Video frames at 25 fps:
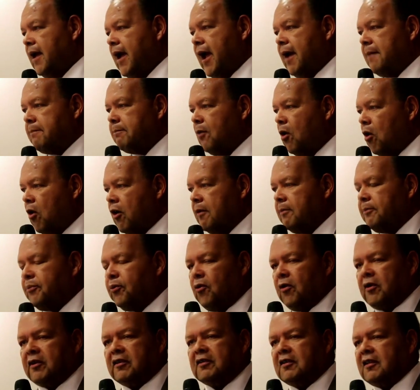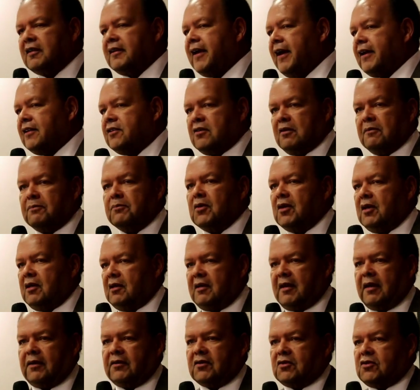And more important than that to me,
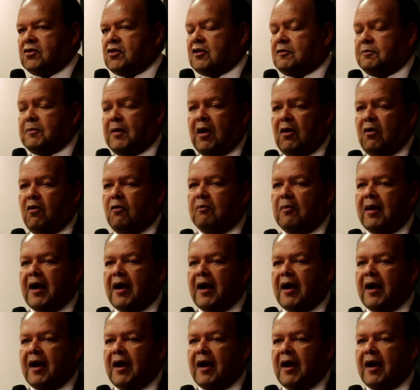now this is just my own